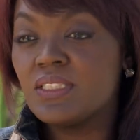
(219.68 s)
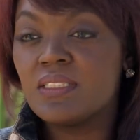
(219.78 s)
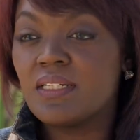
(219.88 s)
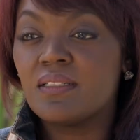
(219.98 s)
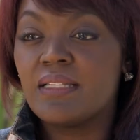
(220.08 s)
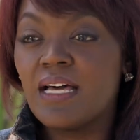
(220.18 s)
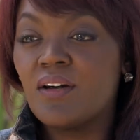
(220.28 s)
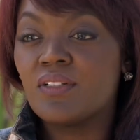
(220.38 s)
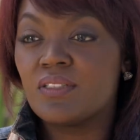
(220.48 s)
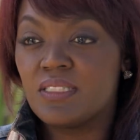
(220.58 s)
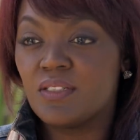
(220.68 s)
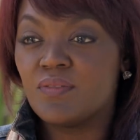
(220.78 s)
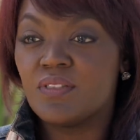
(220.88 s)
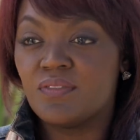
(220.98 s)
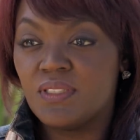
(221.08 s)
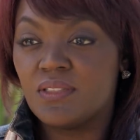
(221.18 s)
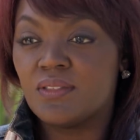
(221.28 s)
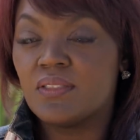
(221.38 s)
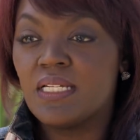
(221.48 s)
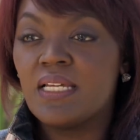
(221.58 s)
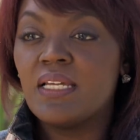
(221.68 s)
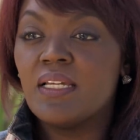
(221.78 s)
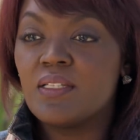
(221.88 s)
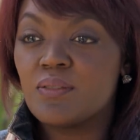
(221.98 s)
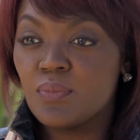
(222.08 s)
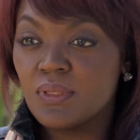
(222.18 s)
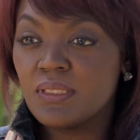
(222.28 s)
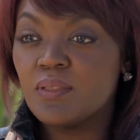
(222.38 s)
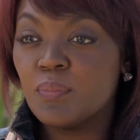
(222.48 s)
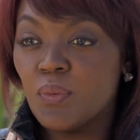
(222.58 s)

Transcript: she's not allowed herself to feel is really the